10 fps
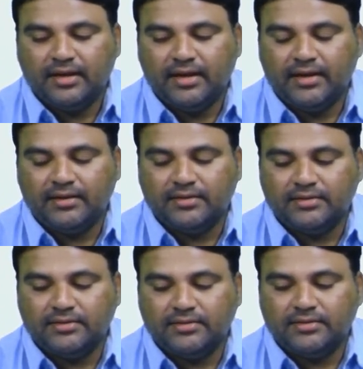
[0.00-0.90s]
and
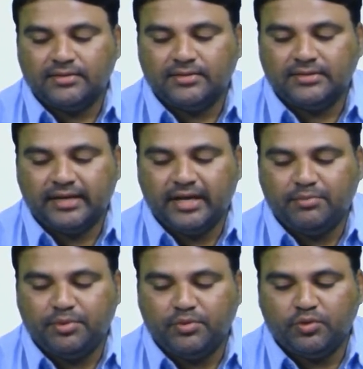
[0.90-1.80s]
second
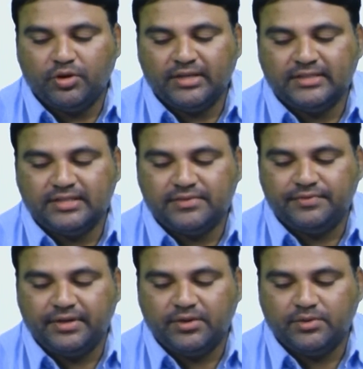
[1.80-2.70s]
port voltage is
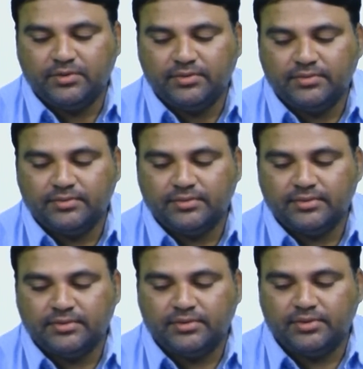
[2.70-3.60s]
V2
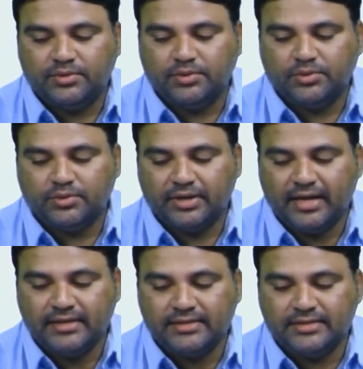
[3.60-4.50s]
2
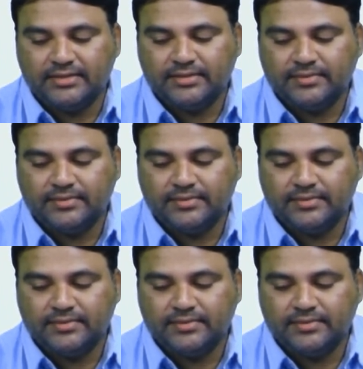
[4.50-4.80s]
dash